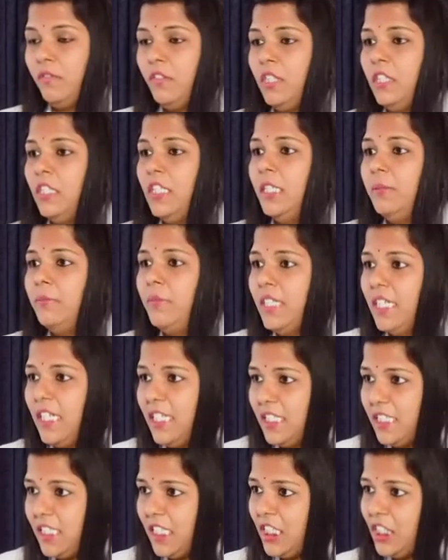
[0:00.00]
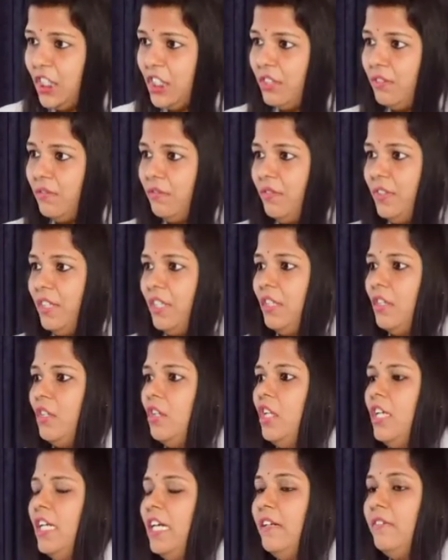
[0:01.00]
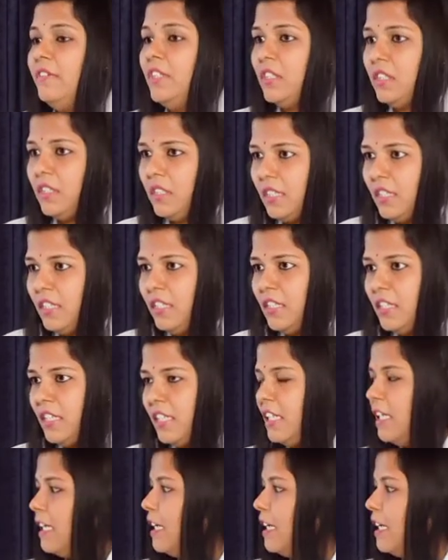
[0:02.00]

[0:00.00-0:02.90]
the urbanization. We are all having sedentary